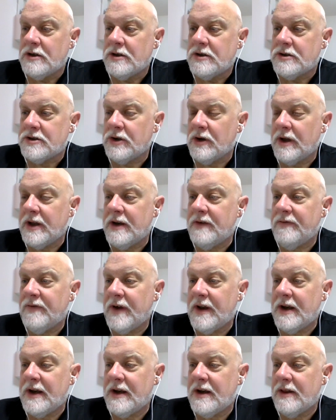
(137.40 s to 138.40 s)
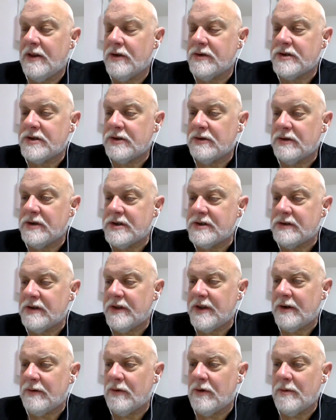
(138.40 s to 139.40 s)
So I didn't find any of those stories. I
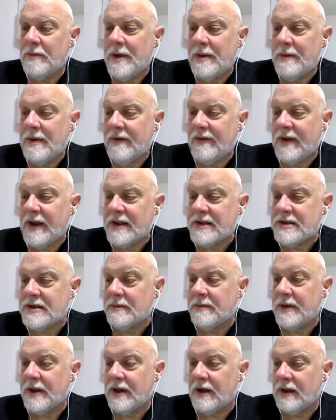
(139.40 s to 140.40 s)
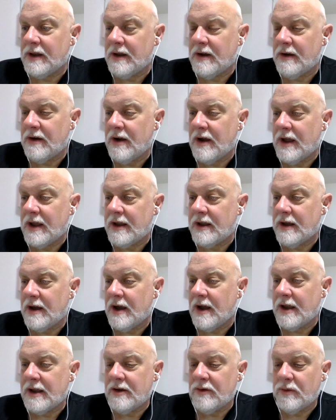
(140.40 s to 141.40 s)
thought, well, maybe I've got something on there
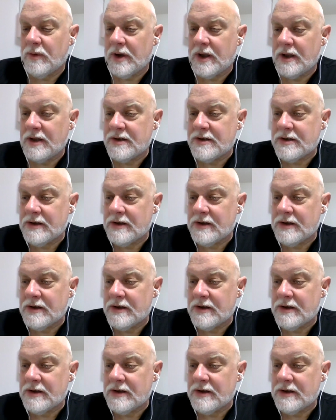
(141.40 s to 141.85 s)
I, I can read.